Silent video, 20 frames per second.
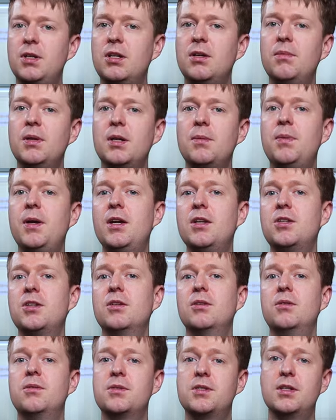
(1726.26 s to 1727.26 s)
becoming a
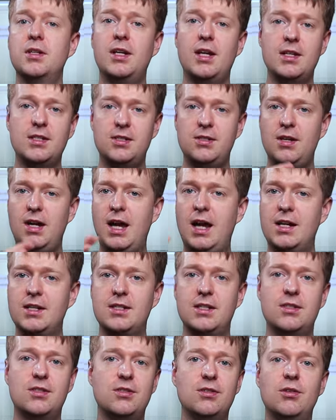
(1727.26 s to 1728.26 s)
patron also gets you
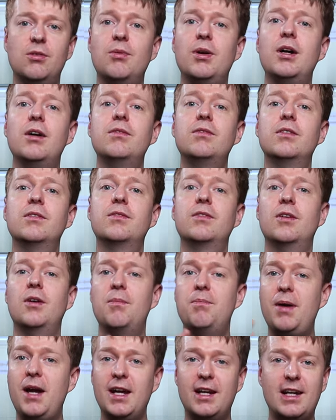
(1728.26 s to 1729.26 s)
access to a wealth of
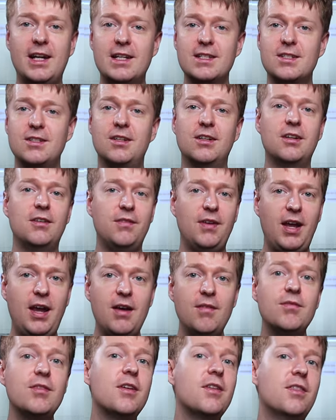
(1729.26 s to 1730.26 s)
a back catalogue of
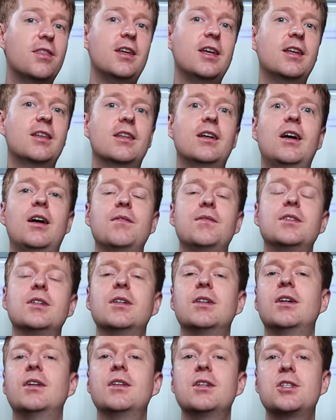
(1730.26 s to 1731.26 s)
everything that I've
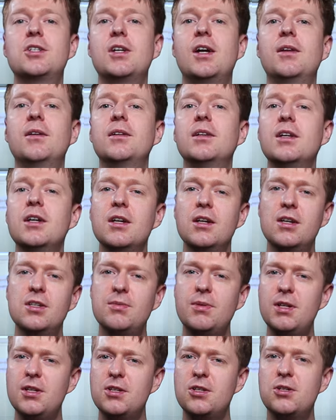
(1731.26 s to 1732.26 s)
done on this channel, as
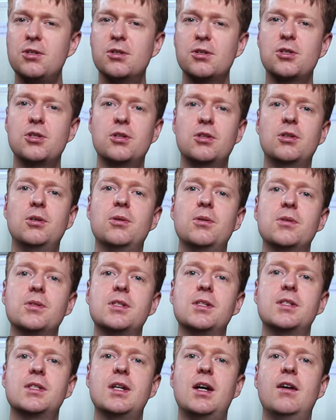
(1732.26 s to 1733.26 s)
well as structured
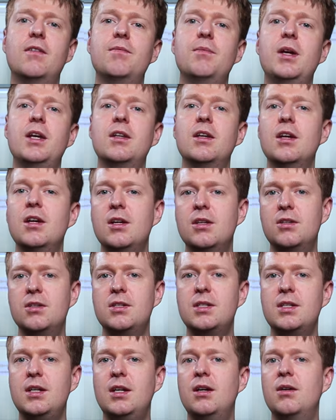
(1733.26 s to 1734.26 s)
courses that I've made
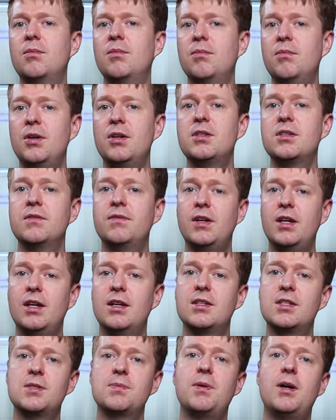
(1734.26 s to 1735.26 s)
just to help motivate,
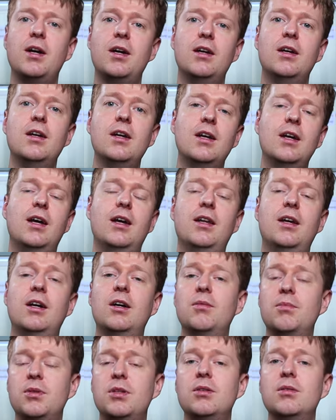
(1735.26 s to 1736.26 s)
inspire and
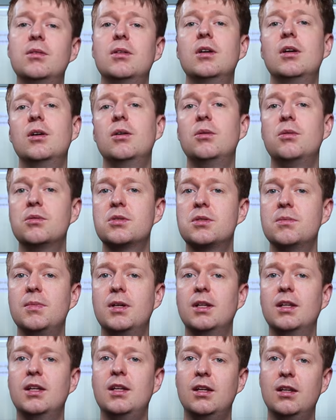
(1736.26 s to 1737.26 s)
help you
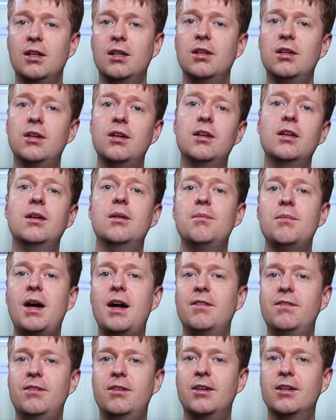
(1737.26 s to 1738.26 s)
ultimately learn
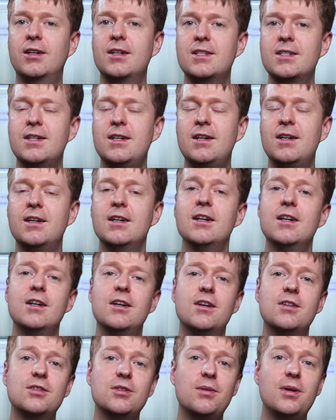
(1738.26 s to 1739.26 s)
math rock guitar.
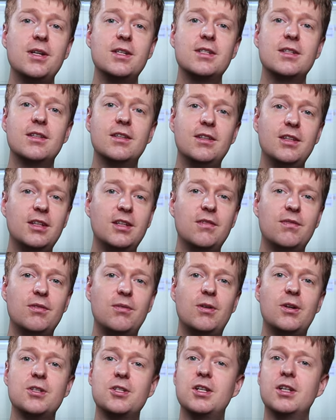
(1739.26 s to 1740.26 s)
As always, thank you for
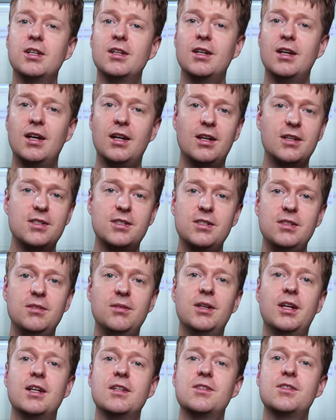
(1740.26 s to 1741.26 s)
watching, and I'll see
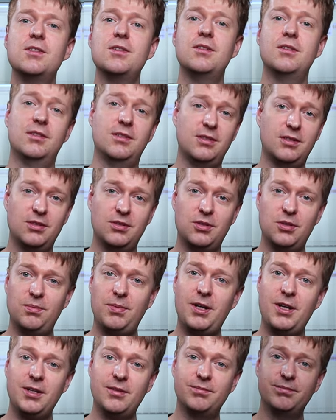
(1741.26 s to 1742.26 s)
you again soon.
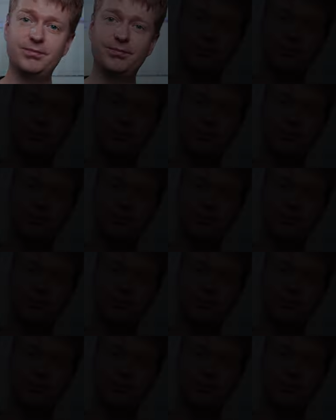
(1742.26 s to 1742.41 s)
Goodbye.